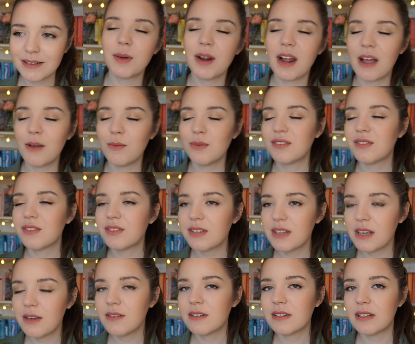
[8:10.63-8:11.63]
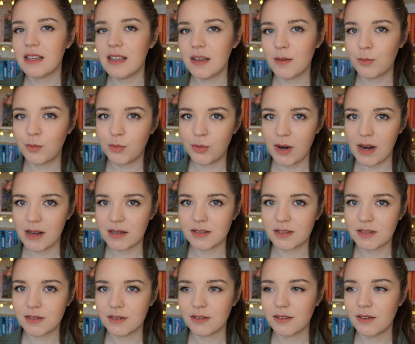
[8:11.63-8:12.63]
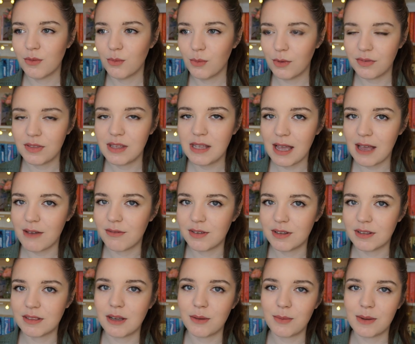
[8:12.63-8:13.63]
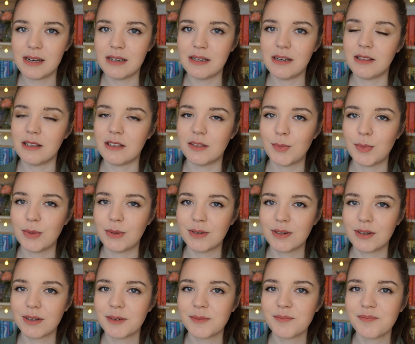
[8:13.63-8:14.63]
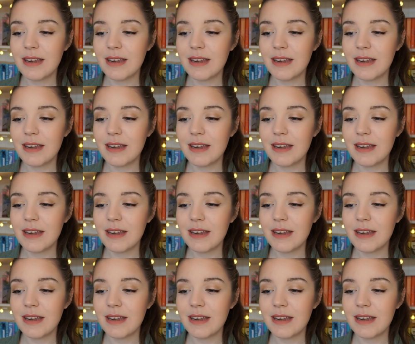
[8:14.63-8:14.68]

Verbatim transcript: but I was seriously impressed with the effort that went into this book.